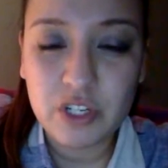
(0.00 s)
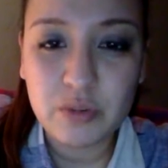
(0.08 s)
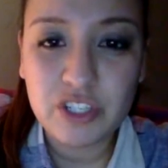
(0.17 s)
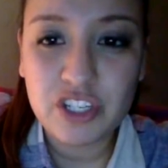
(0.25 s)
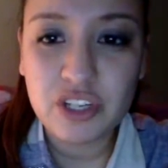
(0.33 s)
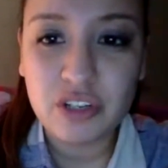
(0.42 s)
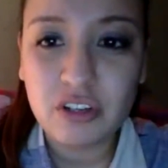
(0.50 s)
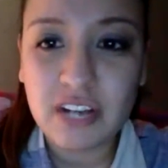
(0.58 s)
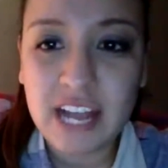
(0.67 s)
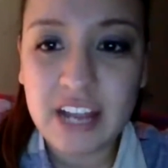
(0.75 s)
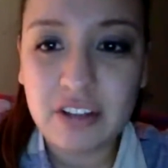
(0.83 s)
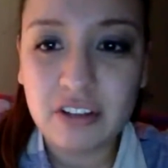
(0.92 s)
one do you look
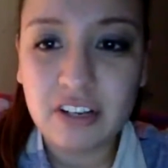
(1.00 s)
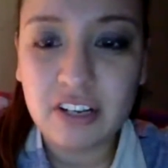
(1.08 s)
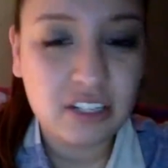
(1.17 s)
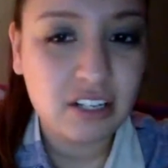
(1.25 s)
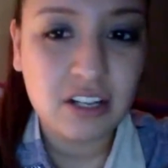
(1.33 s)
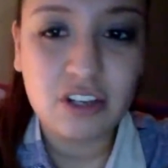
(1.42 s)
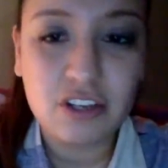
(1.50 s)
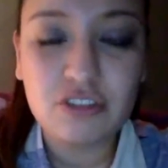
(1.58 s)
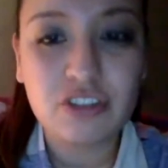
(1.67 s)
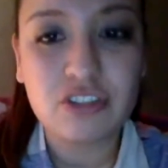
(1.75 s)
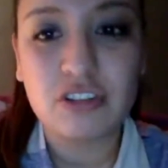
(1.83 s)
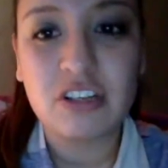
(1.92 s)
at? You
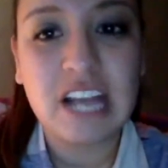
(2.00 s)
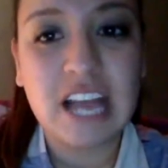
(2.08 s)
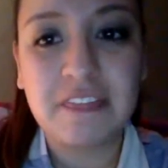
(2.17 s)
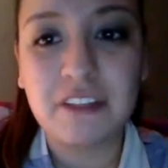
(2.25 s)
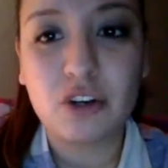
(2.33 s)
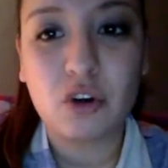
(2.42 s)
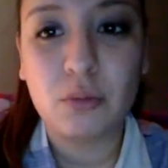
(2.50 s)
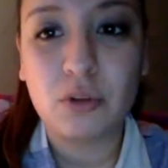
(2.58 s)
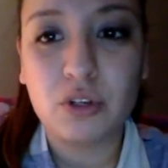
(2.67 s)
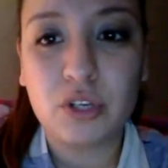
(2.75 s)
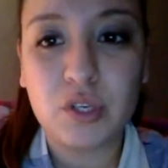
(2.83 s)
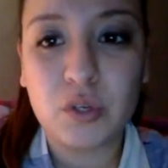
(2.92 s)
just look at the normal
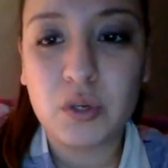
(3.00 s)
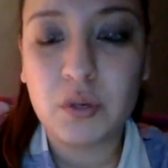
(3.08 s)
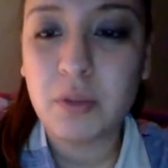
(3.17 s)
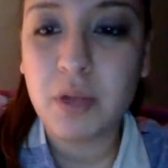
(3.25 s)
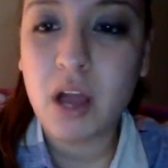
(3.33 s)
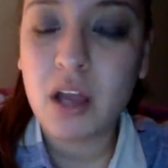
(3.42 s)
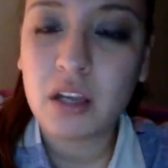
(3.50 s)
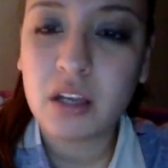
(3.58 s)
QQ plot?